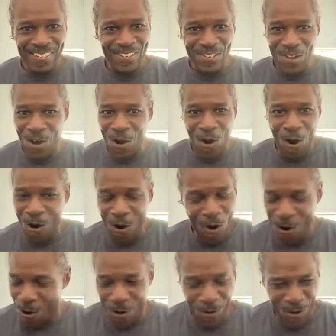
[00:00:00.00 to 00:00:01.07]

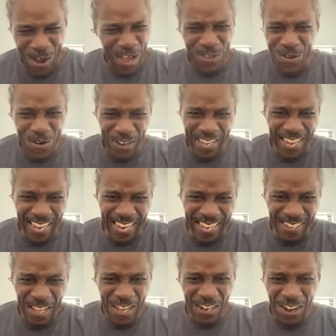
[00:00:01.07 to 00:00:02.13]
No. You
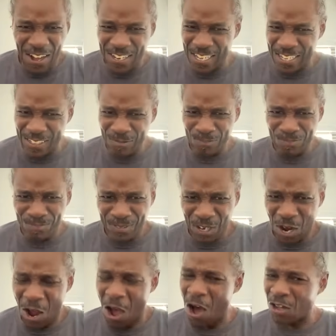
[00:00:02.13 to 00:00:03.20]
can't call it
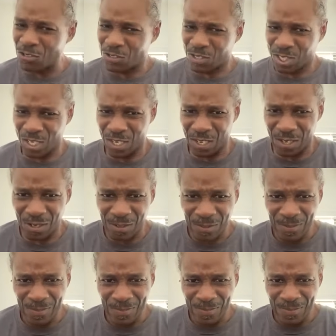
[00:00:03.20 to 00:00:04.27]
Carlton.
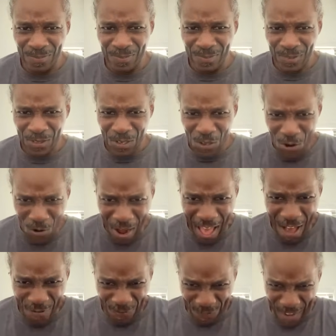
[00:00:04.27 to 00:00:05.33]
You
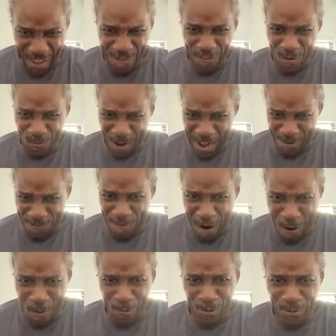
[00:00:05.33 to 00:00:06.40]
have faith in white
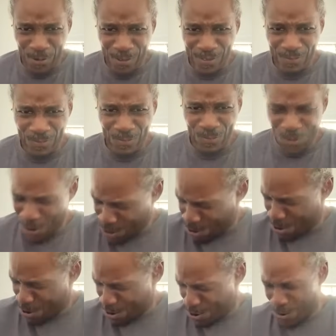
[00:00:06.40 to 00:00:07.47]
folk?
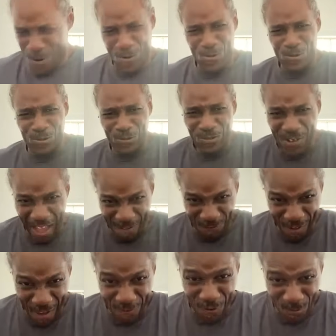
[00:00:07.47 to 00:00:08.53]
Ooh! You got
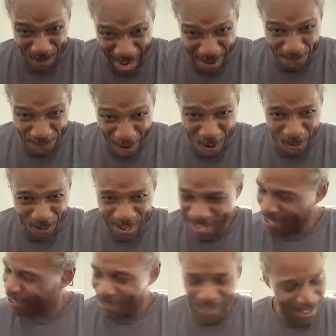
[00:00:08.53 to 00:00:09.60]
faith in white folk?
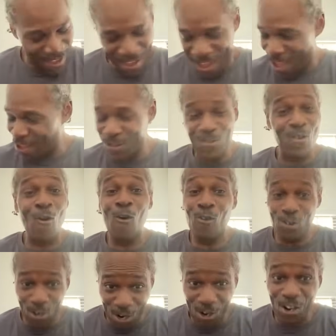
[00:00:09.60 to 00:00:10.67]
Yeah, you
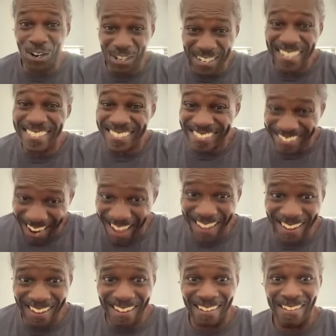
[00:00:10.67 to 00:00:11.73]
gonna learn
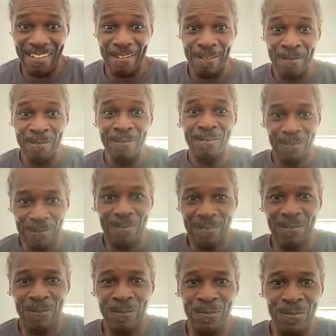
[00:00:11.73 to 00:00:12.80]
today.
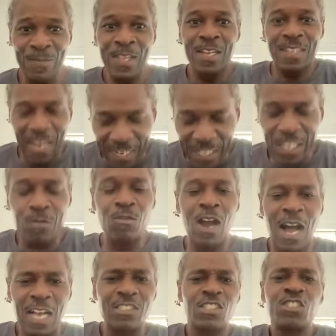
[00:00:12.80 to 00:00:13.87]
Nadine
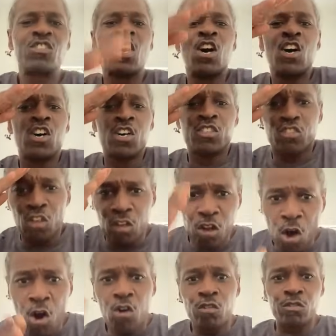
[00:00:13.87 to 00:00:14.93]
Rogers,
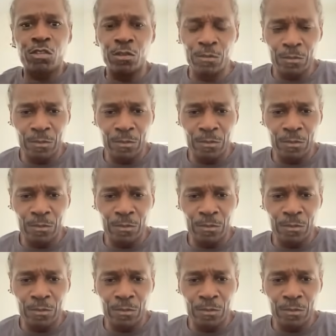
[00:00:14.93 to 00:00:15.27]
salute.